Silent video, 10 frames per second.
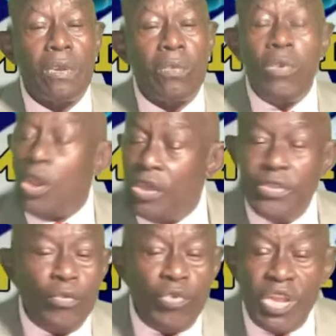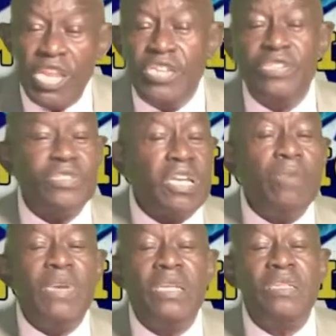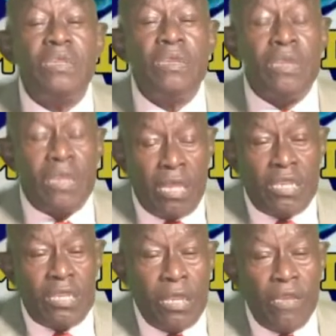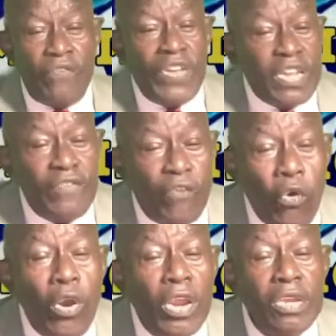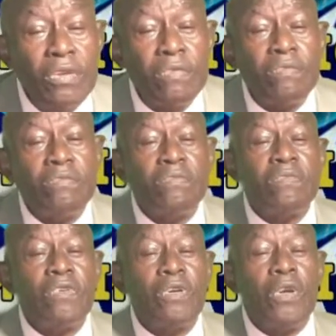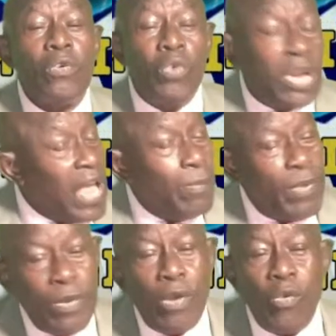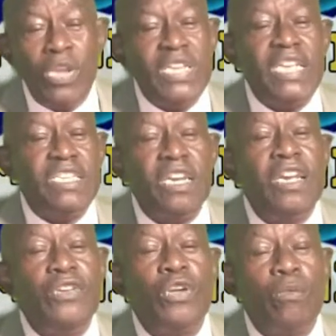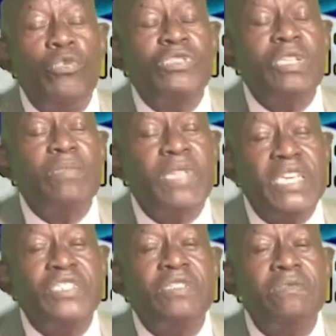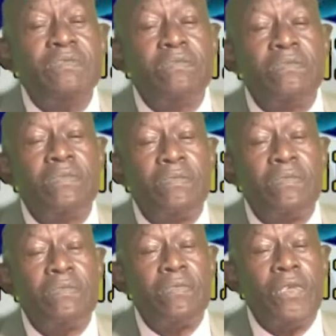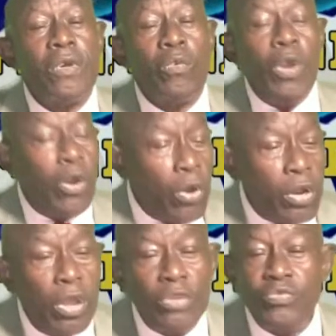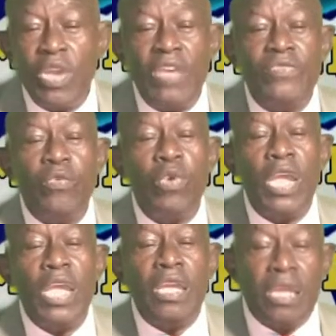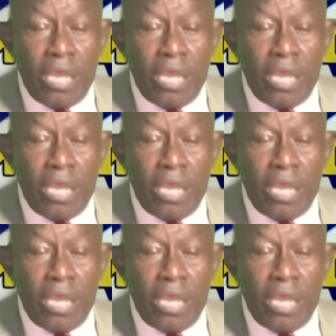With other religions coming, fill the void. Will Liberia one day turn into a Muslim nation? Where all of us will have to wear